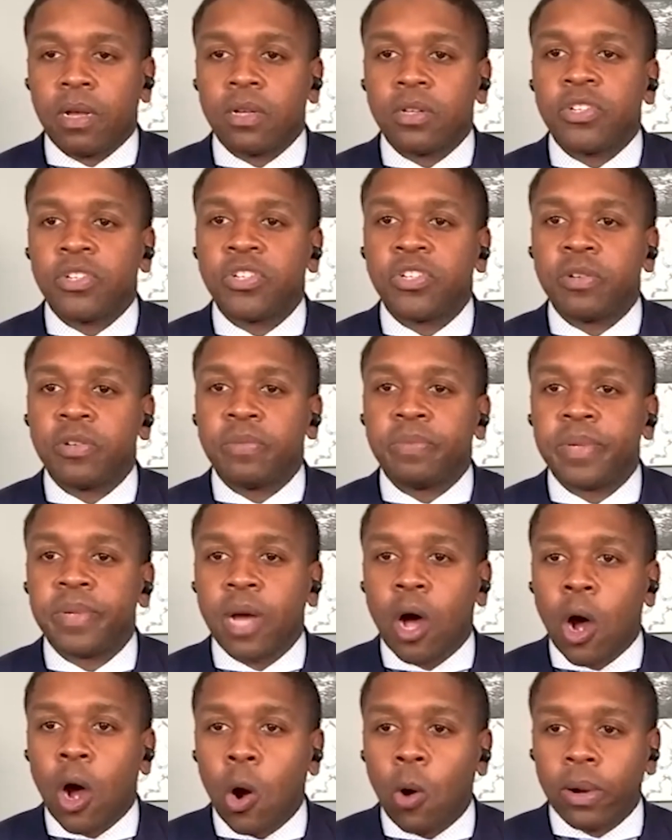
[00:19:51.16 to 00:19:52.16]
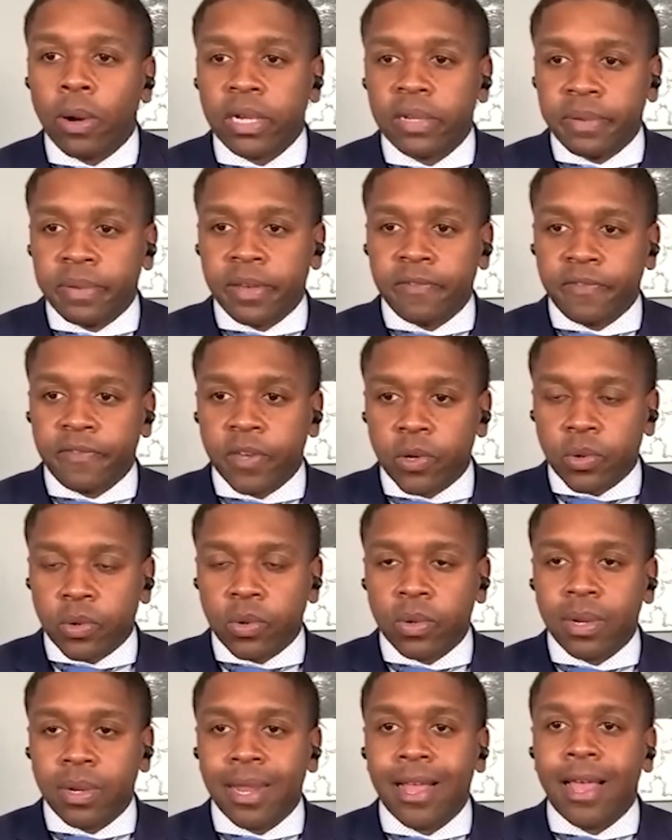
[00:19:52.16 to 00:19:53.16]
should always be
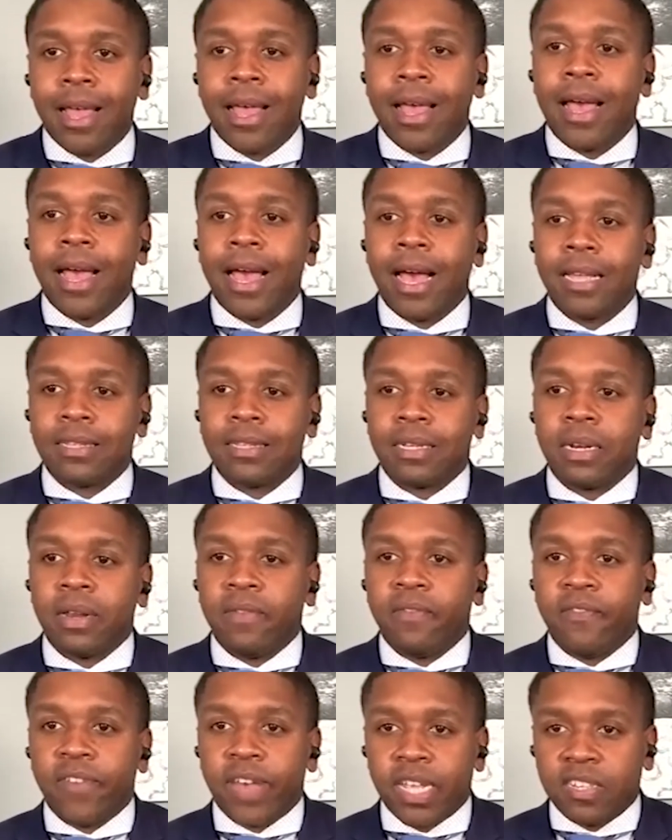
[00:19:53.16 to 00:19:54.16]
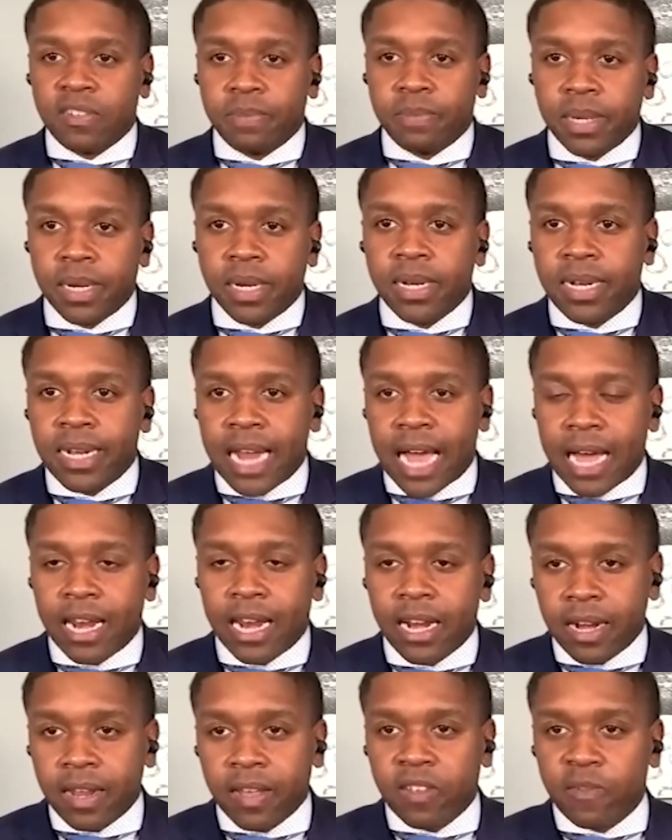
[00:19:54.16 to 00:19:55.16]
viewed as an investment,
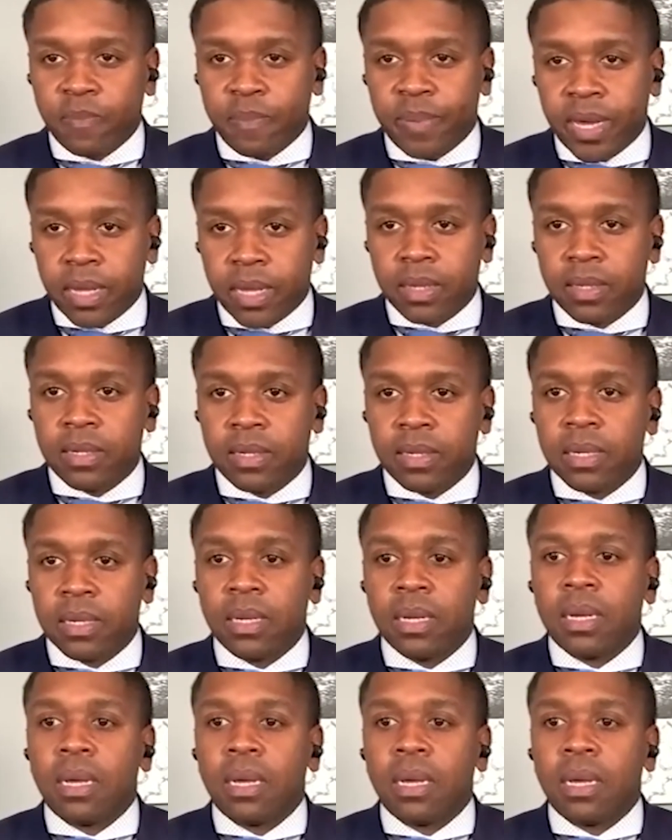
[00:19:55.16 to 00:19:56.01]
not an expense.